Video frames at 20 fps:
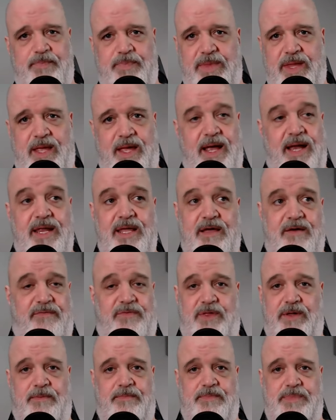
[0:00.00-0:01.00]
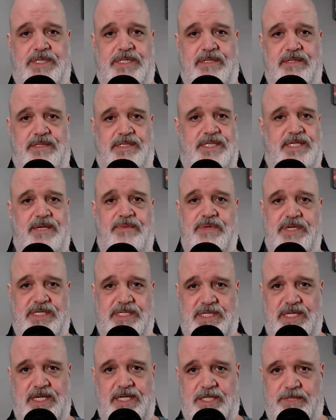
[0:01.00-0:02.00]
any of them,
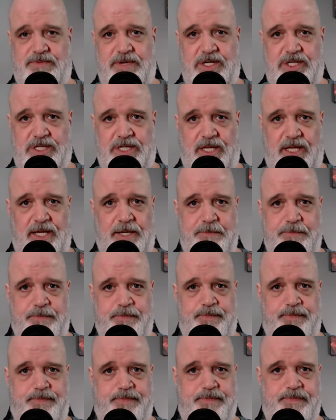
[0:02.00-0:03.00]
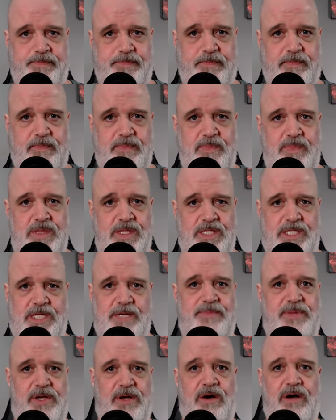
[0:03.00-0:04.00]
CBC especially, to
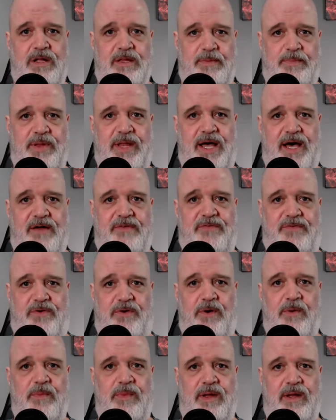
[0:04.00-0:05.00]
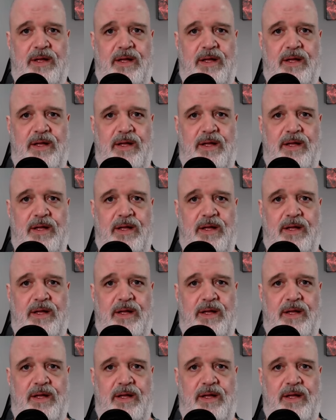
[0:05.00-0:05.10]
be on the platform,